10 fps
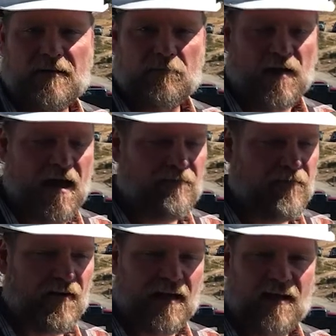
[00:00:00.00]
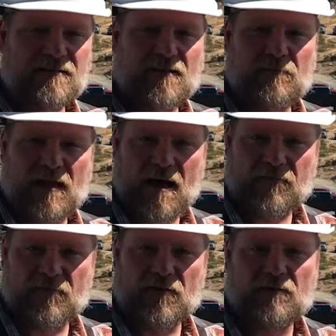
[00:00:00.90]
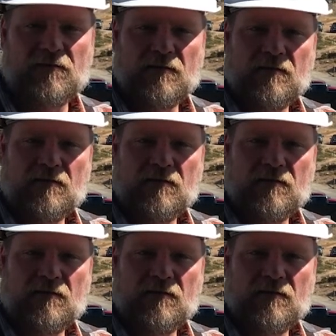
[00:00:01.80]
on behalf of our guests, on behalf of the